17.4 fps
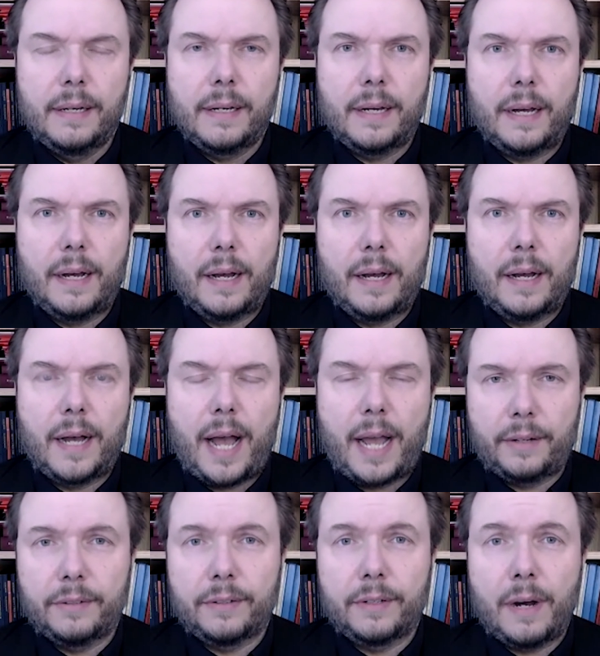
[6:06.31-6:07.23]
uh, I
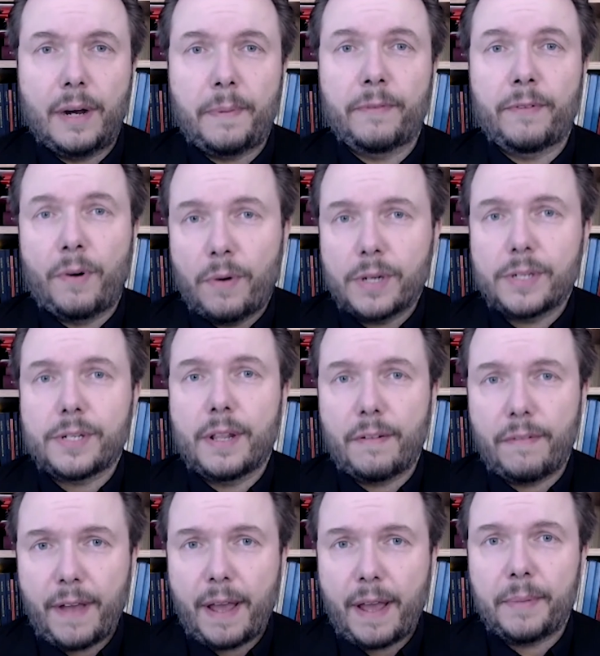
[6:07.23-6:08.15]
grew up, of course, in the
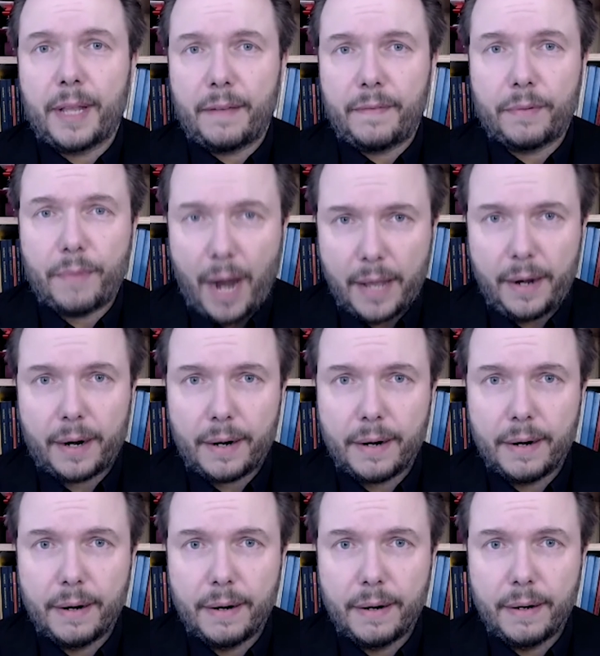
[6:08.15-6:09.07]
family of a writer,